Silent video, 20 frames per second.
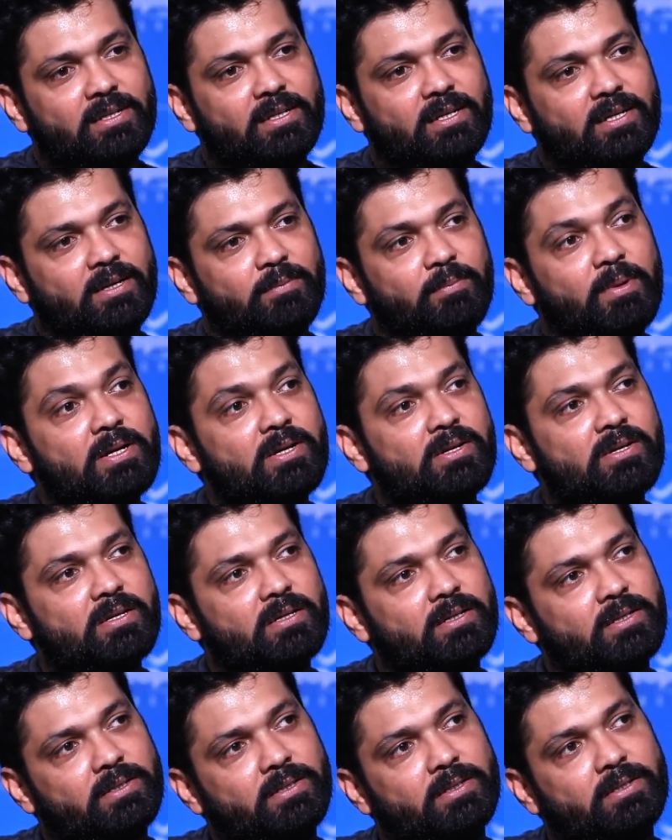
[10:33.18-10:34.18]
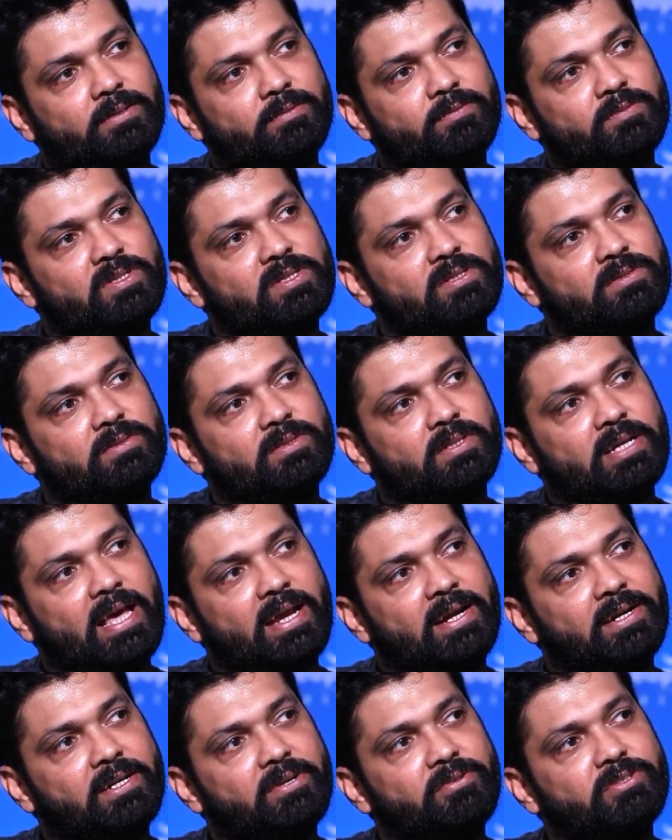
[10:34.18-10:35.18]
But the
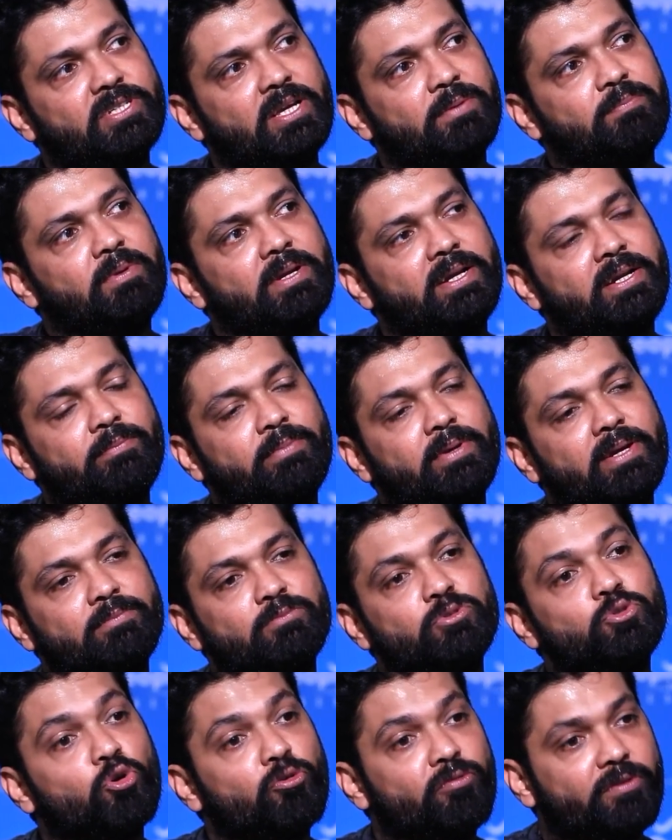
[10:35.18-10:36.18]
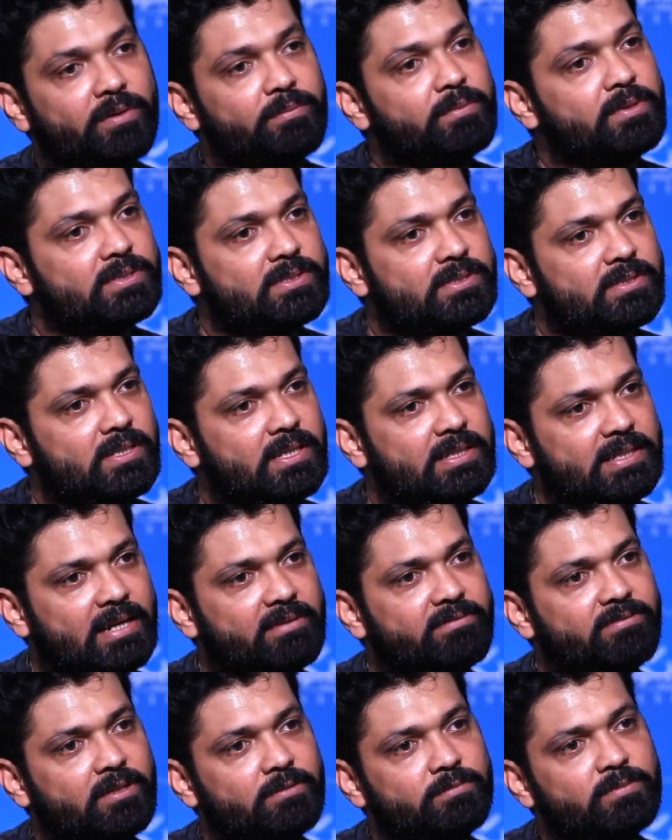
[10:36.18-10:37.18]
character which I played became so famous in
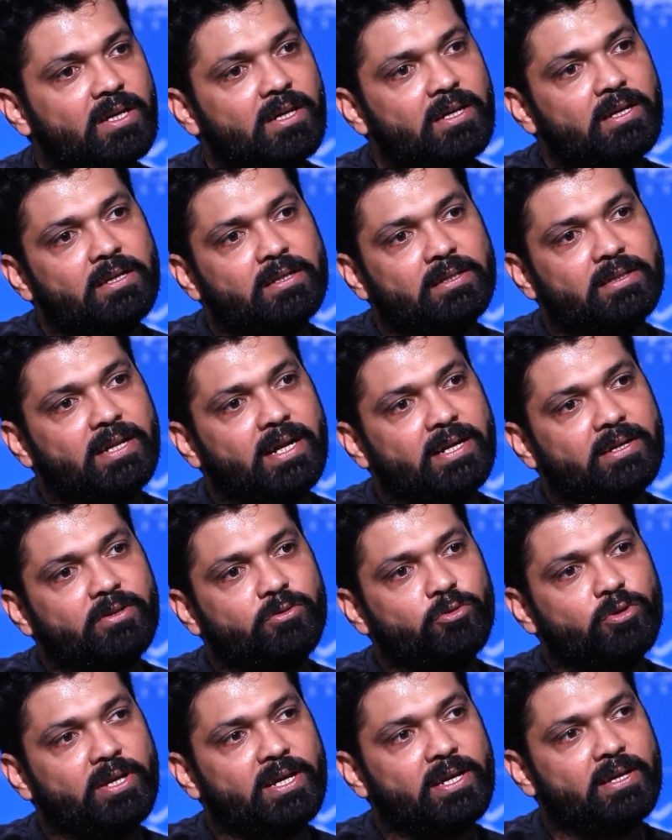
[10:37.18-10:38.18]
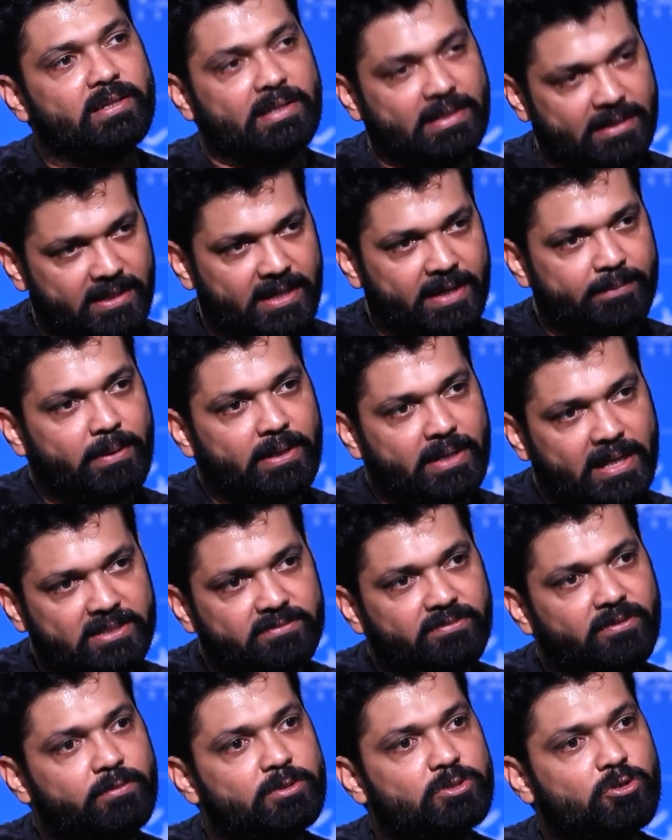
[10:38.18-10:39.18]
that film that today my
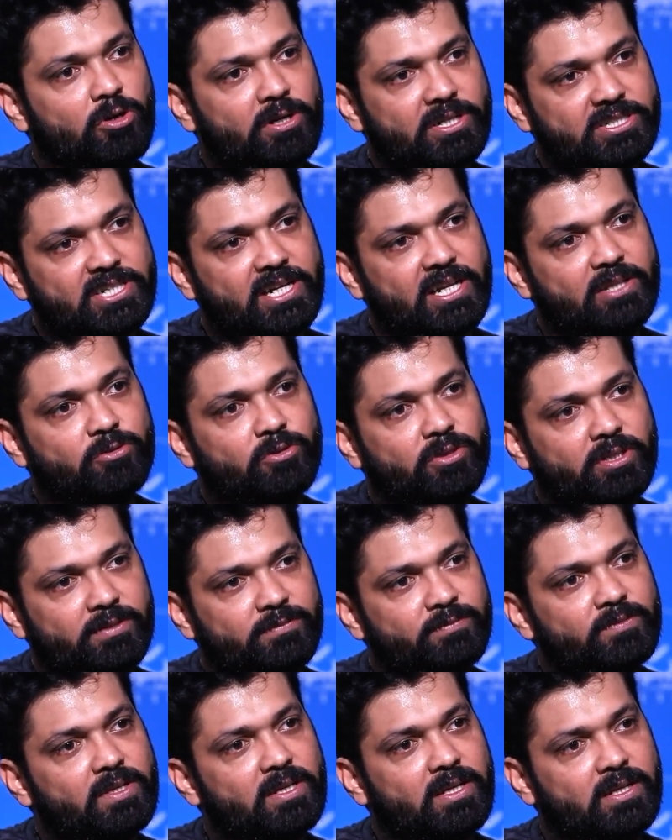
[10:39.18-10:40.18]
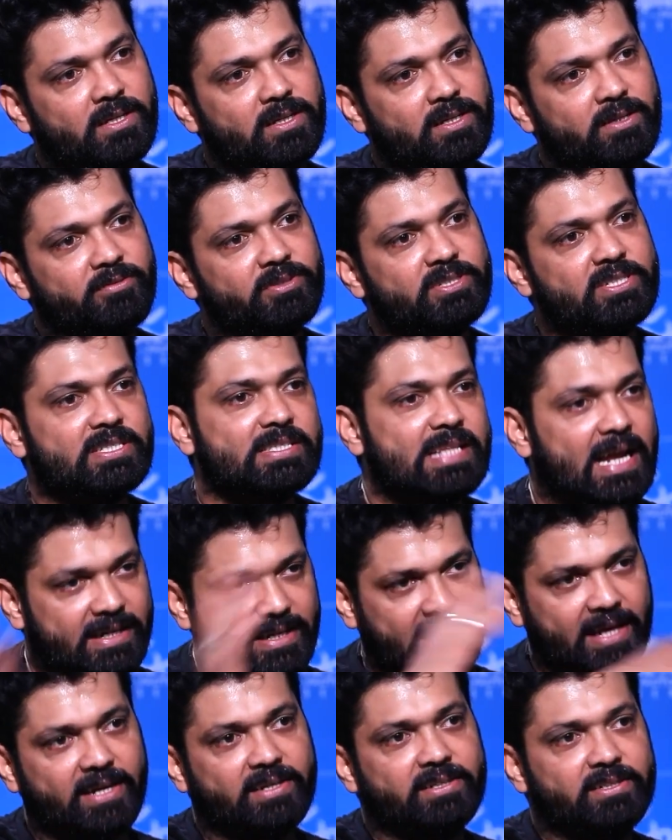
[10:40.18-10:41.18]
next film is called Richard Anthony, which is
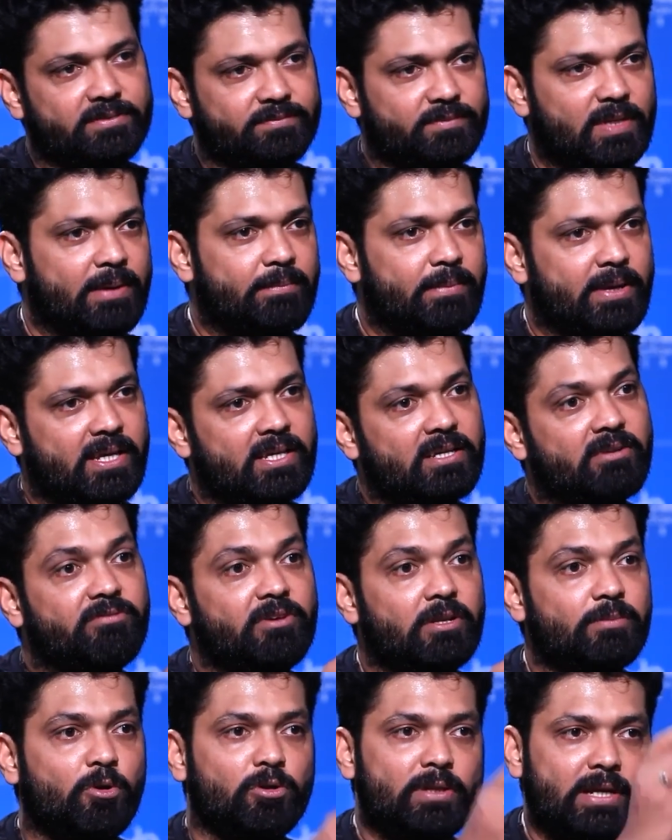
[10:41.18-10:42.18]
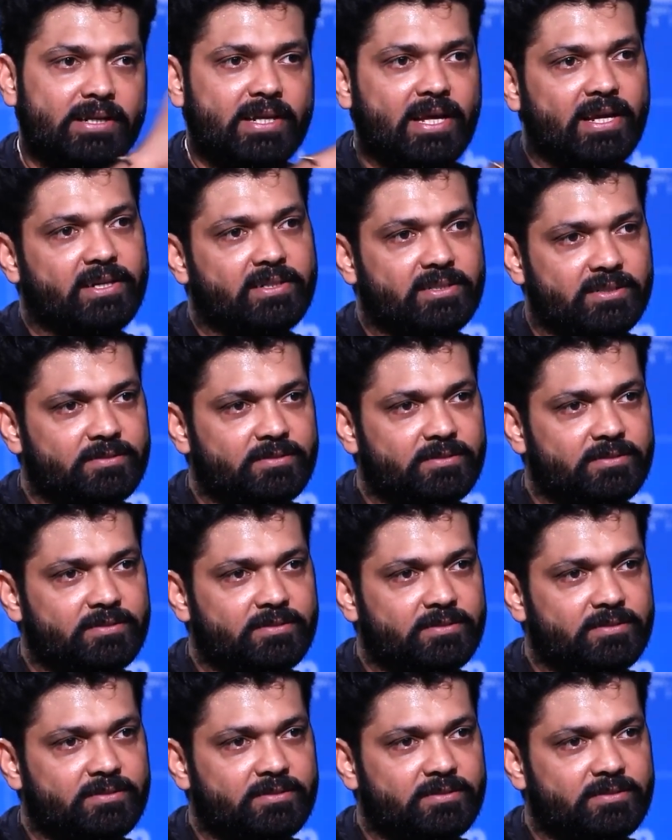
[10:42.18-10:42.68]
that character. I'm making a film on that character.